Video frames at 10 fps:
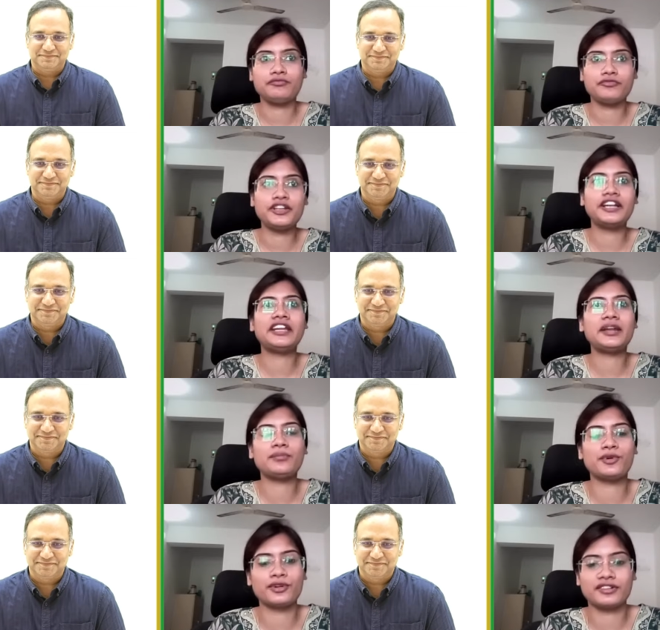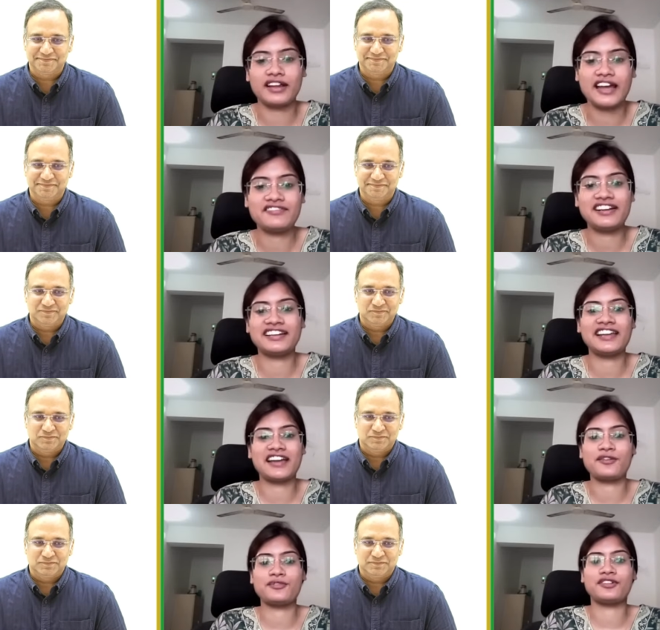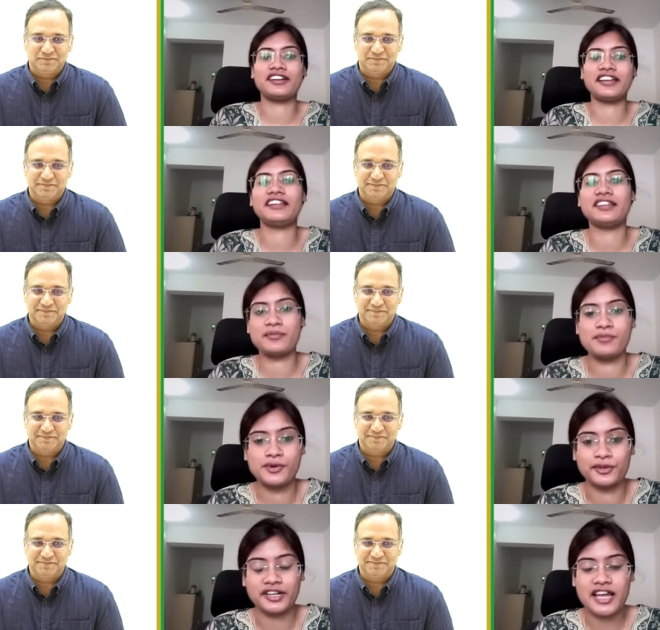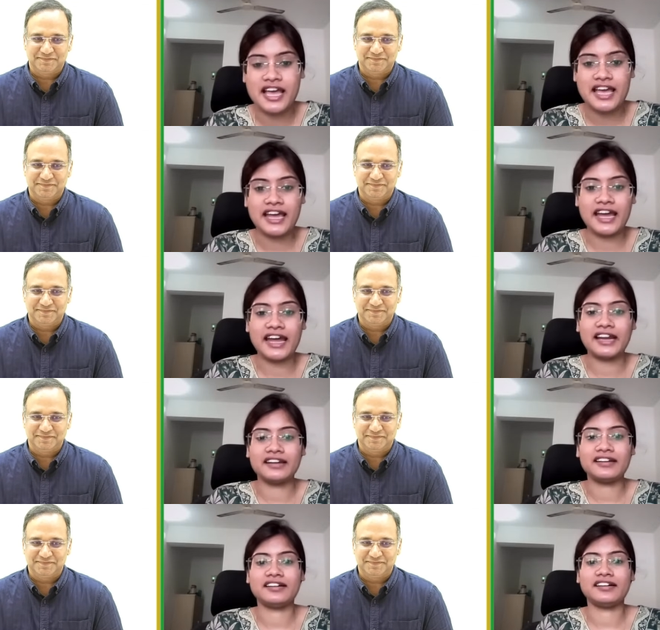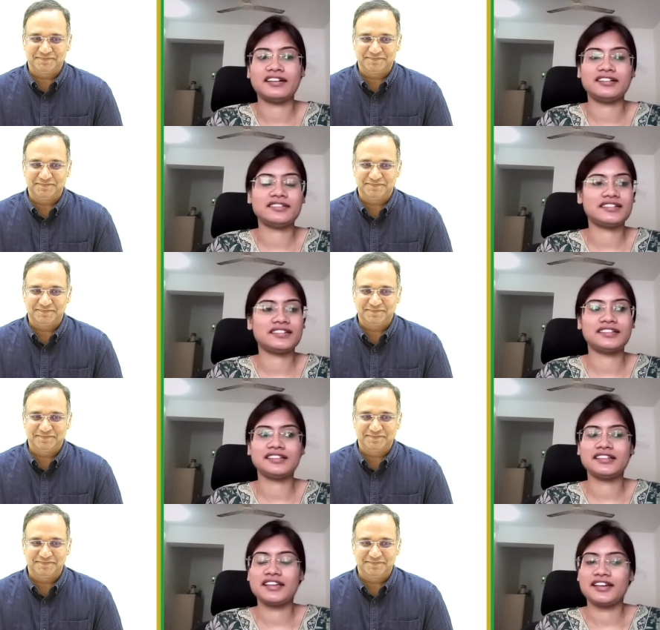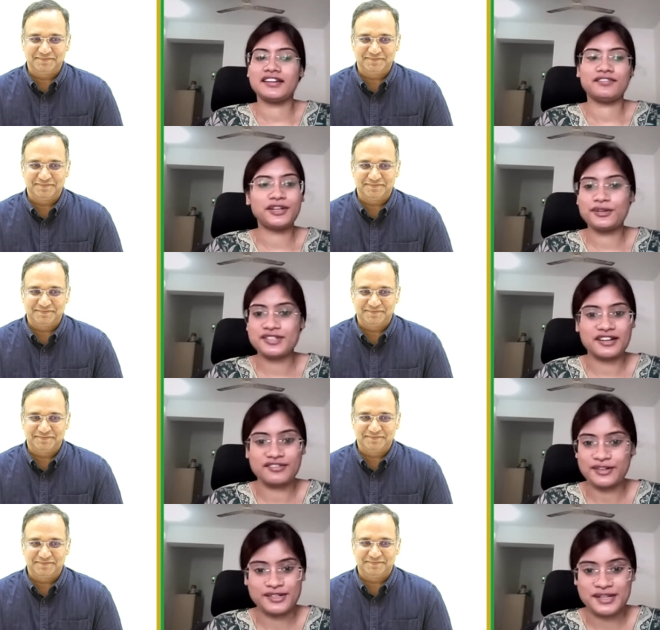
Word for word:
Speaker 1: we retain more i felt like i could retain them more and uh, uh videos are of course